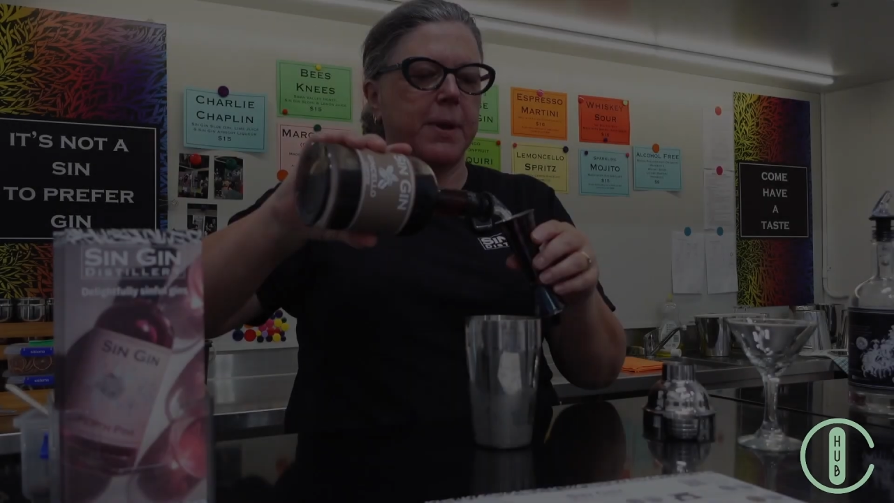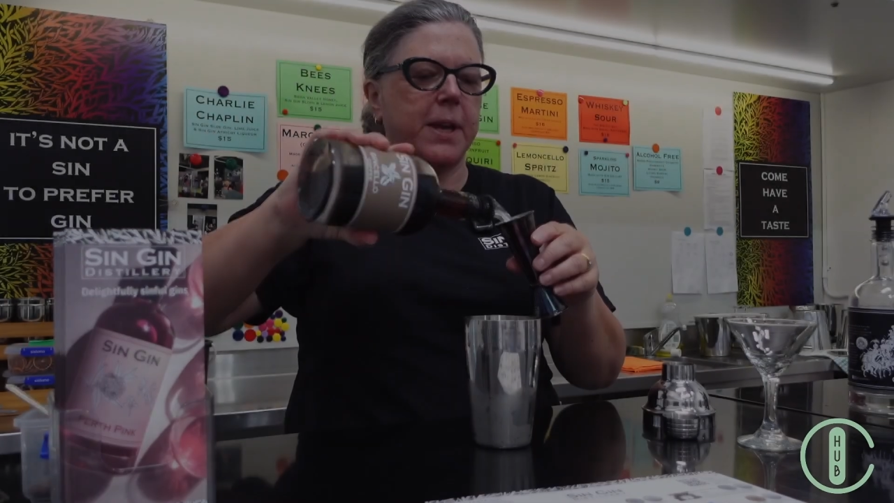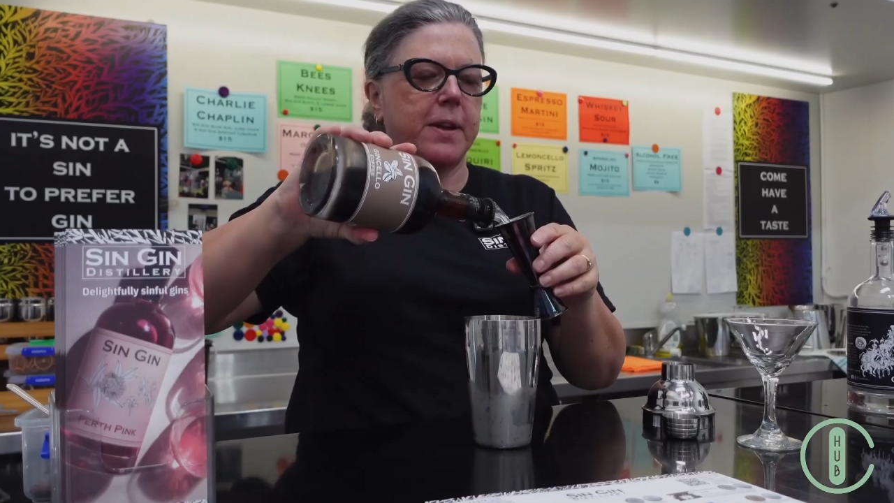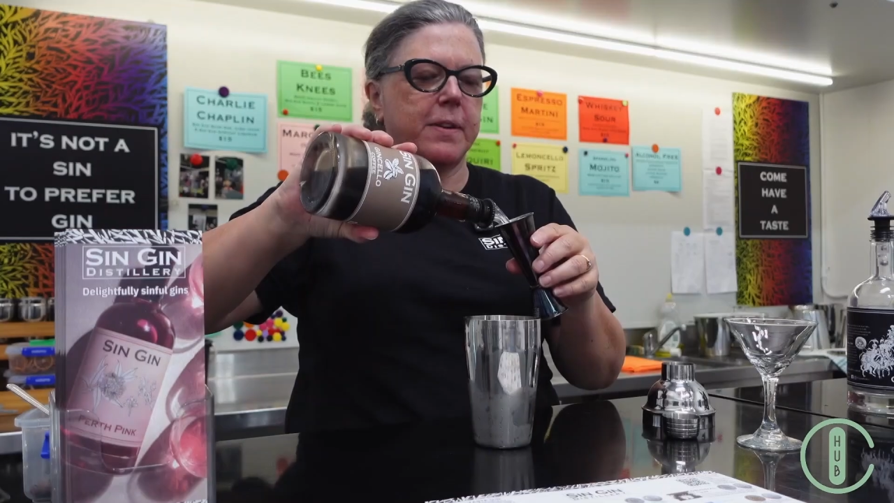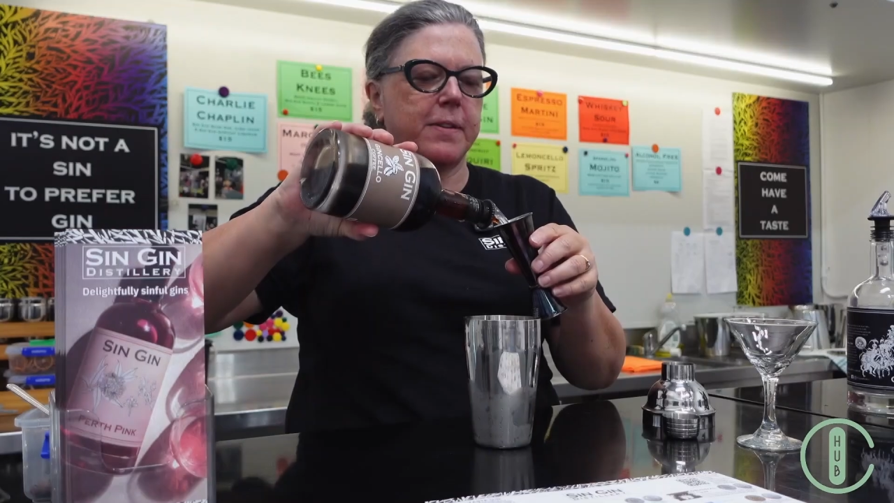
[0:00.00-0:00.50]

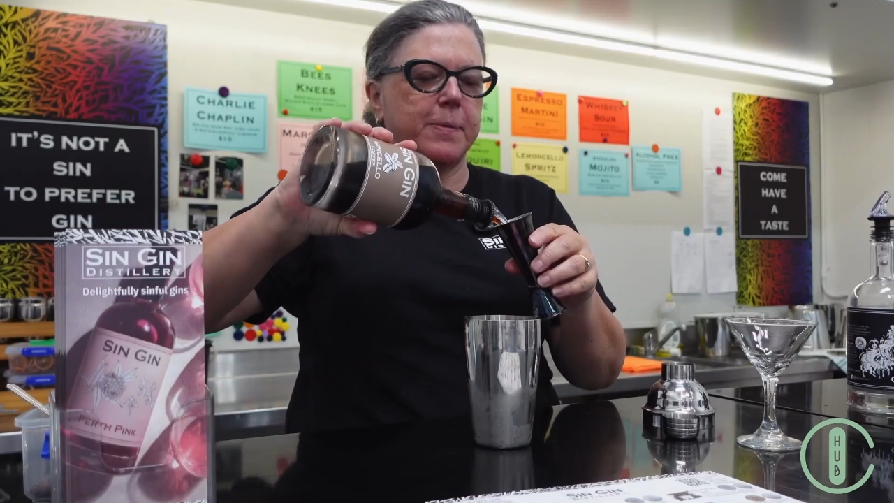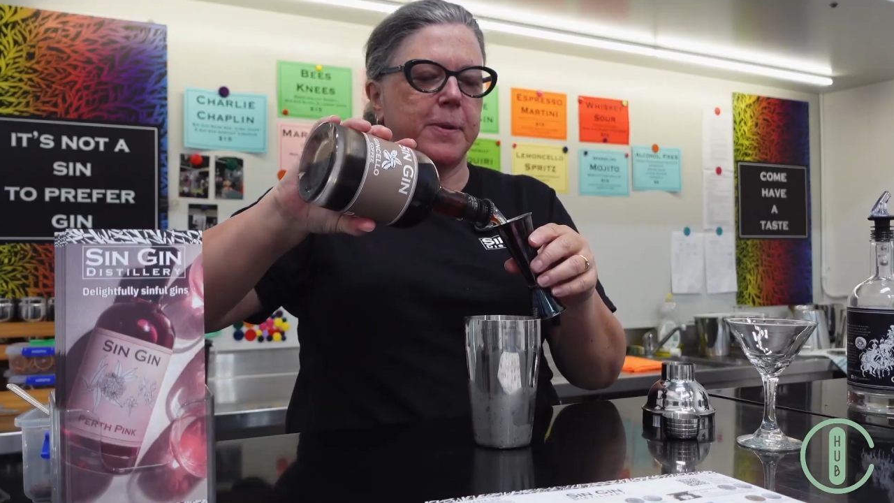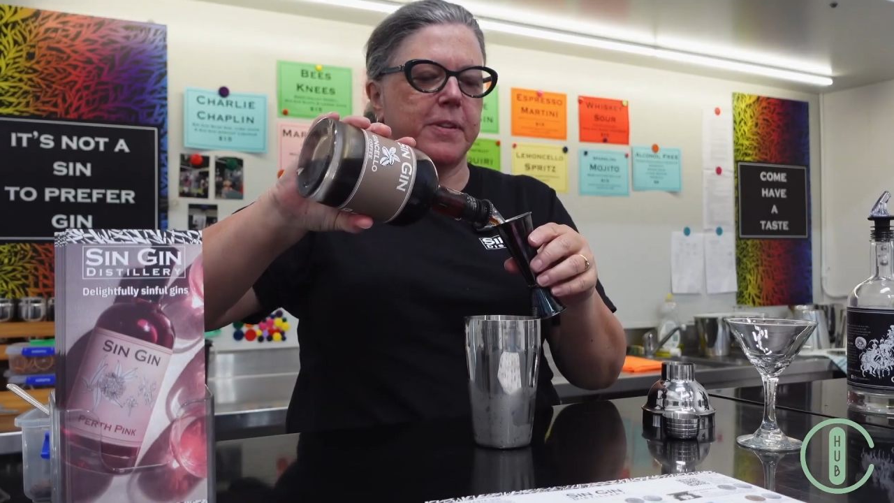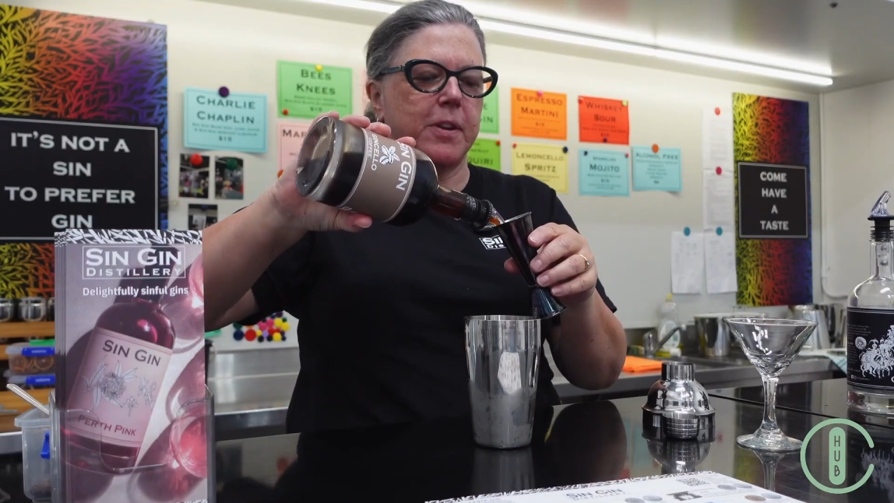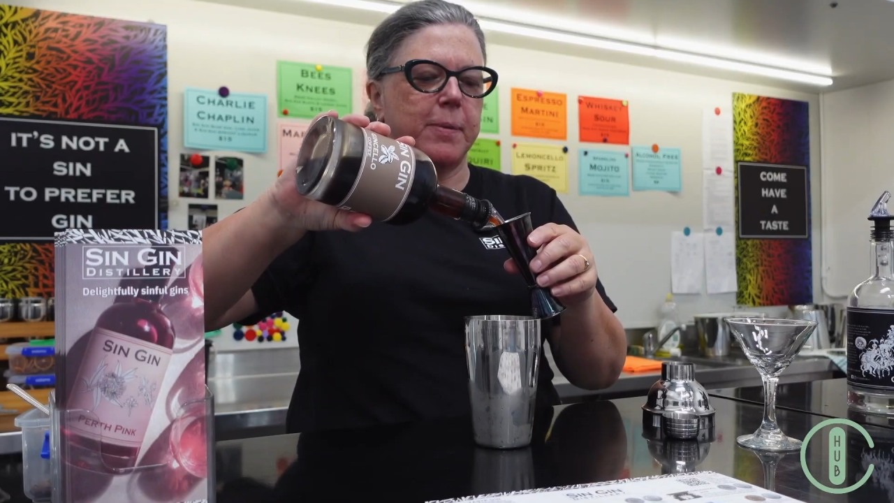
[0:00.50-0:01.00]
make an
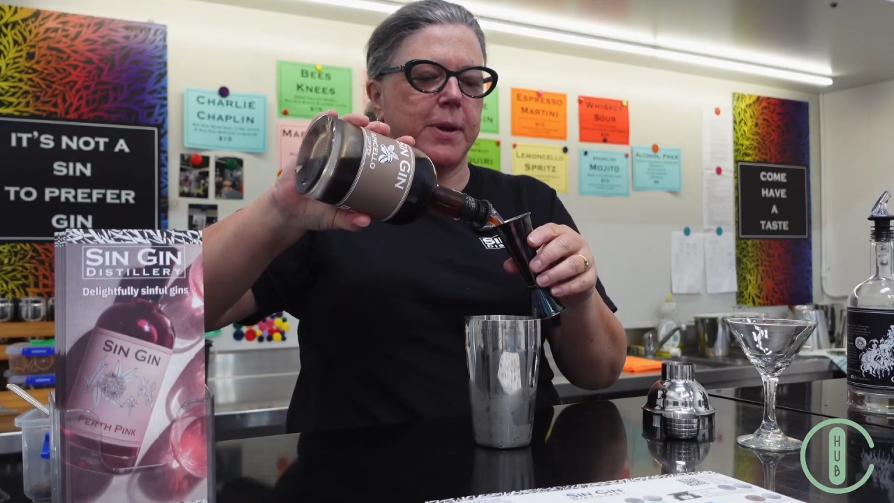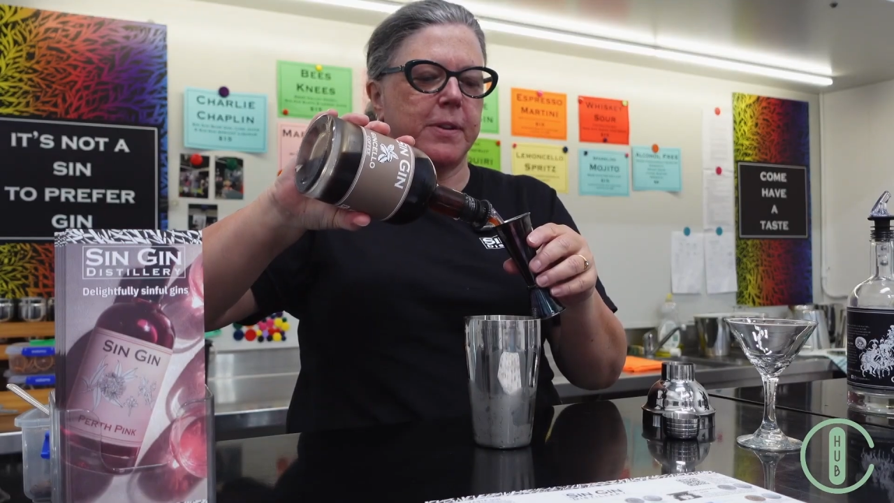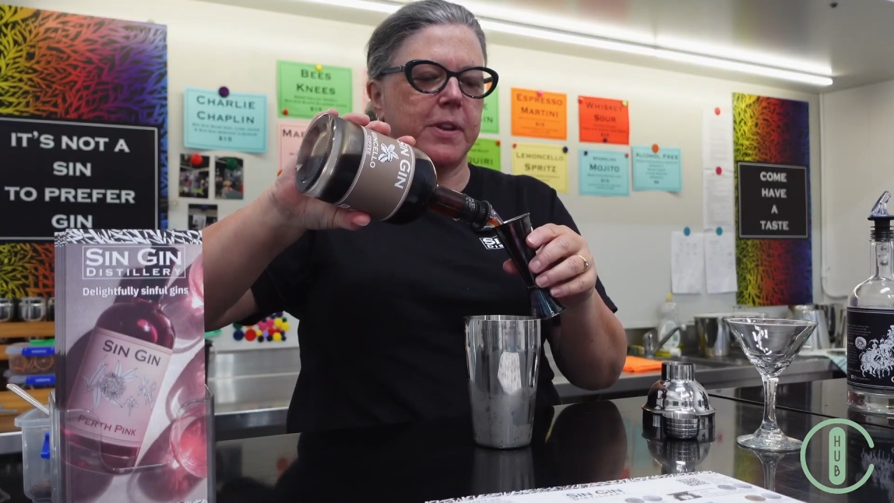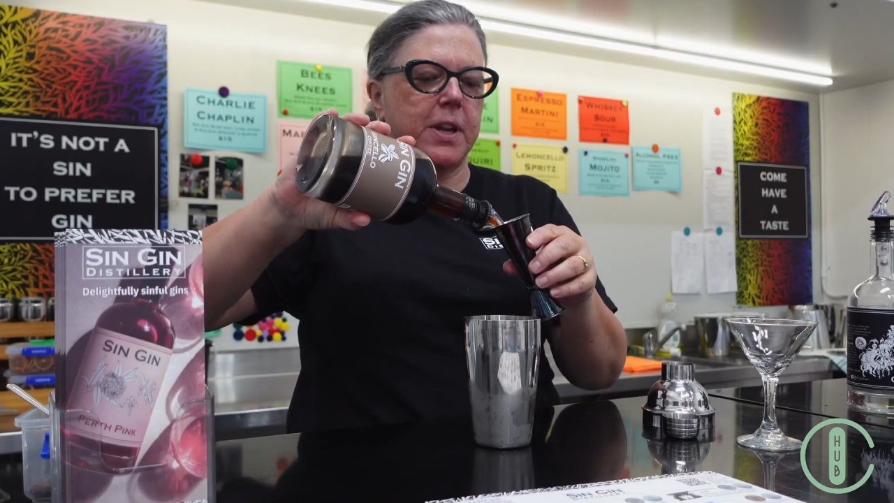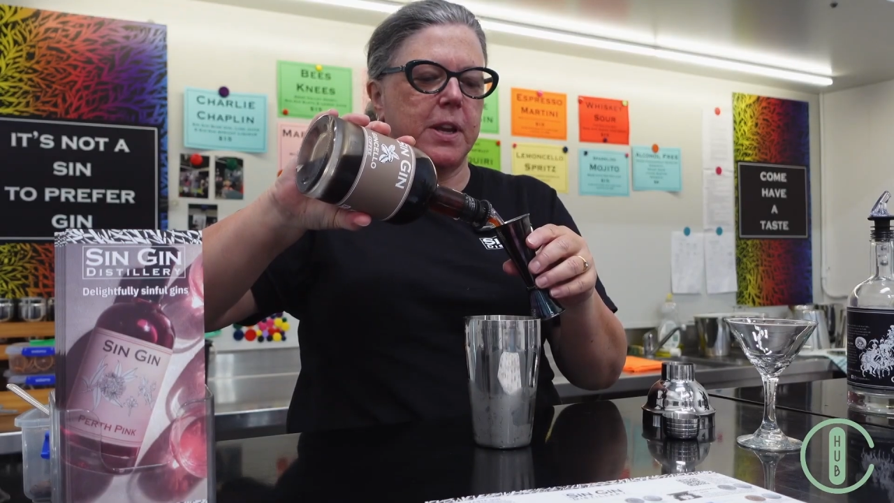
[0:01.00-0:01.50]
espresso
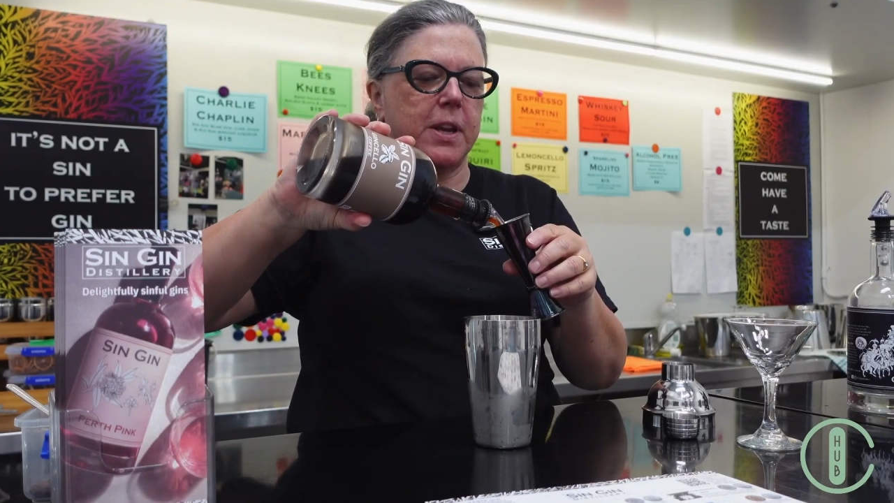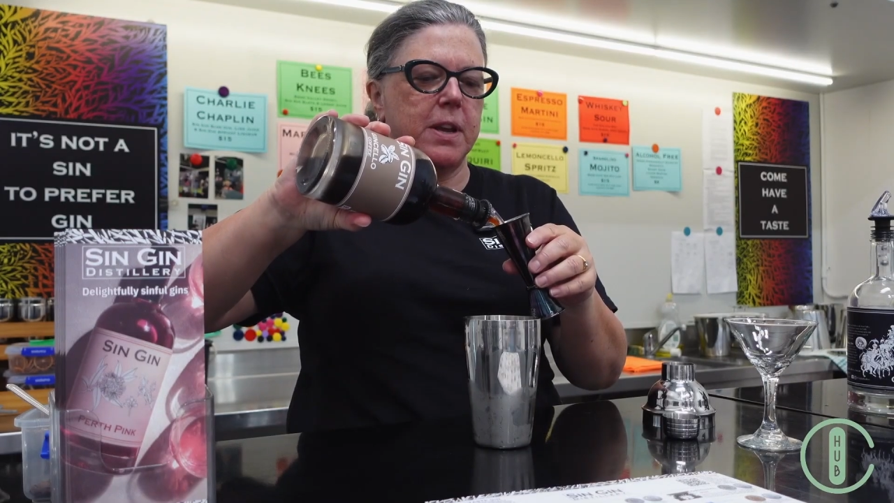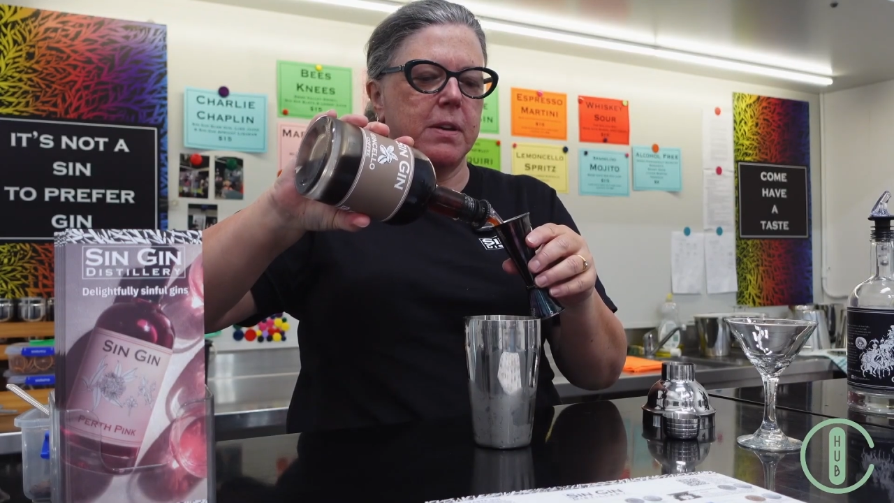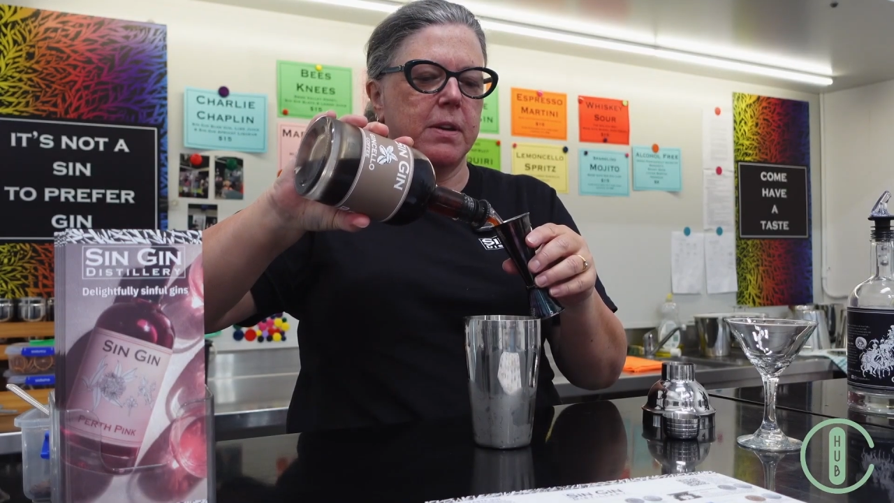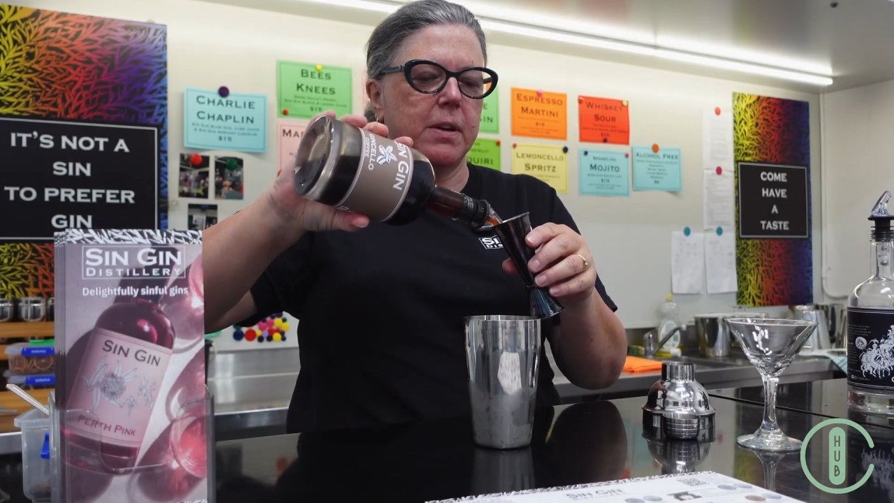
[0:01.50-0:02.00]
martini